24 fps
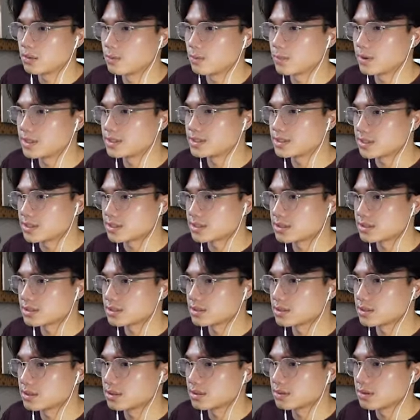What is
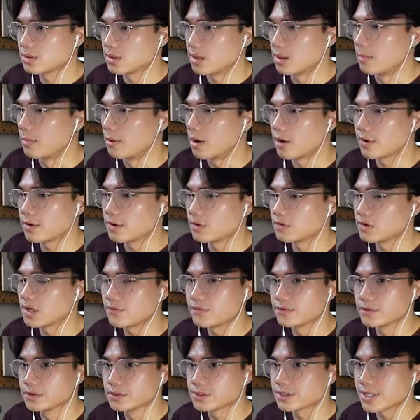this? a Mario
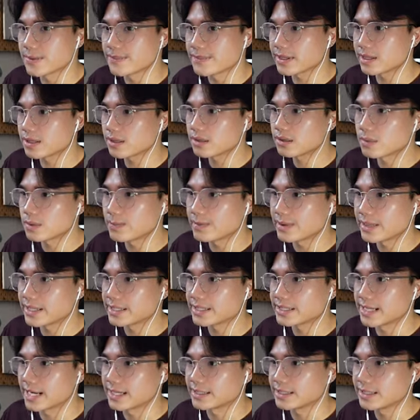level or something? What are we
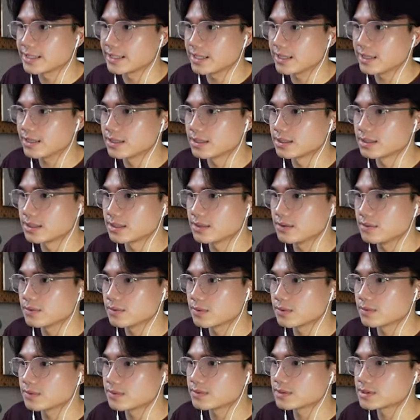playing? Donkey Kong? Hello?
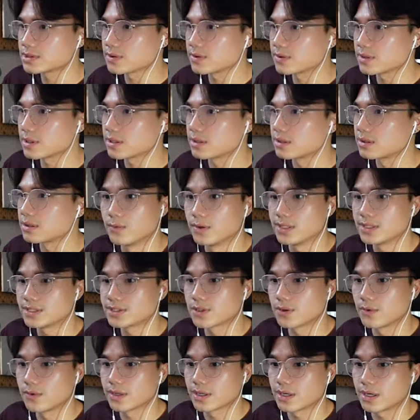What, what, what's going on? What is
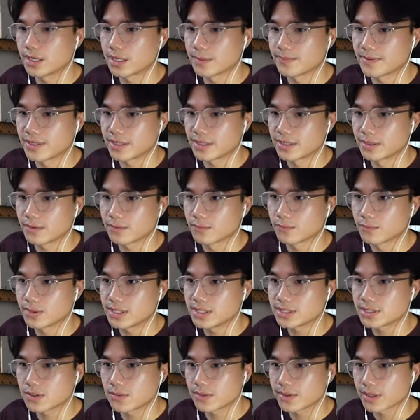going on up here? What
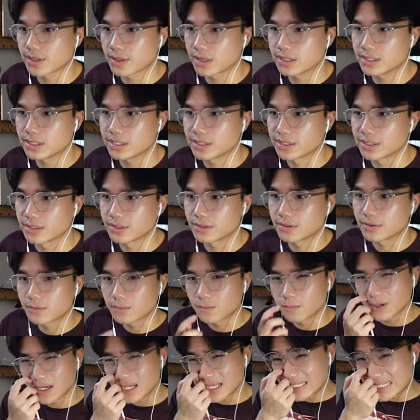is going on here?
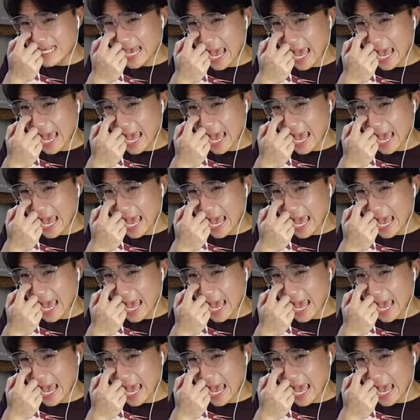What is